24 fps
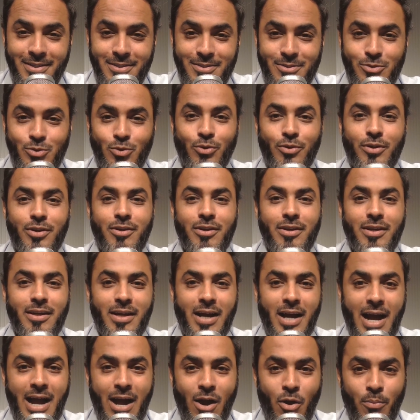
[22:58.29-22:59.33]
So
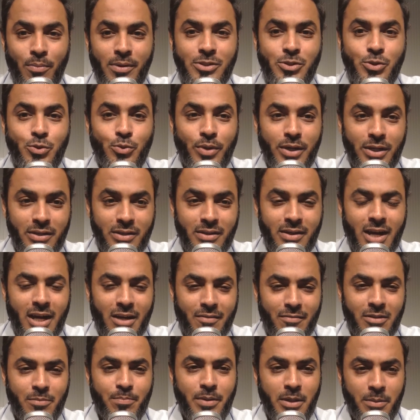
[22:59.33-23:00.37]
how much you
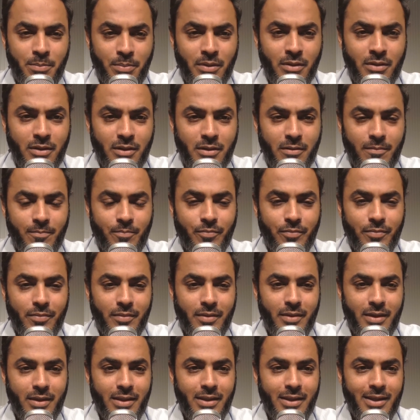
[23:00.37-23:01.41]
interact with people,
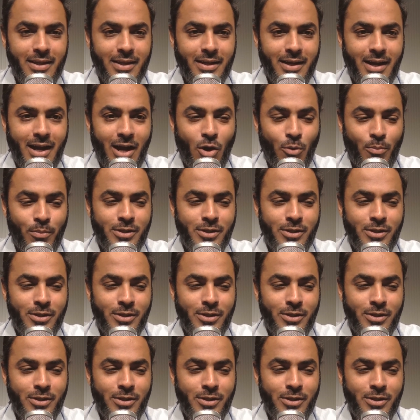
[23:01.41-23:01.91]
how